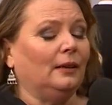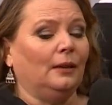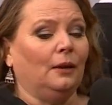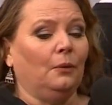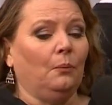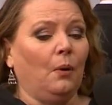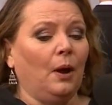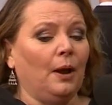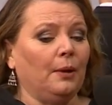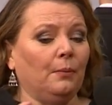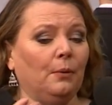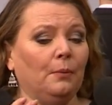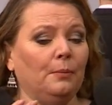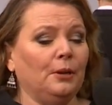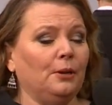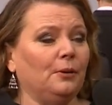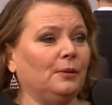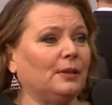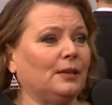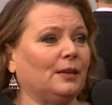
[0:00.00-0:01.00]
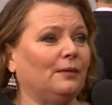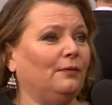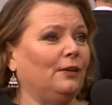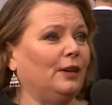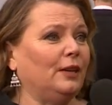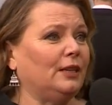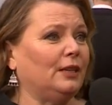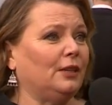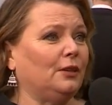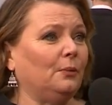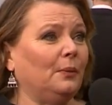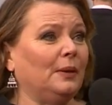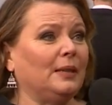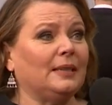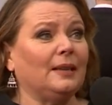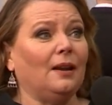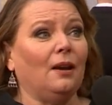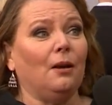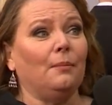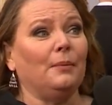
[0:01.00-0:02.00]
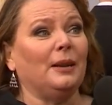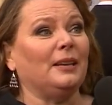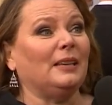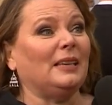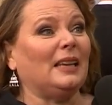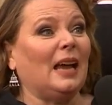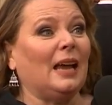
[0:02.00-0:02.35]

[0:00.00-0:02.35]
a, a white woman who's converted to Islam and,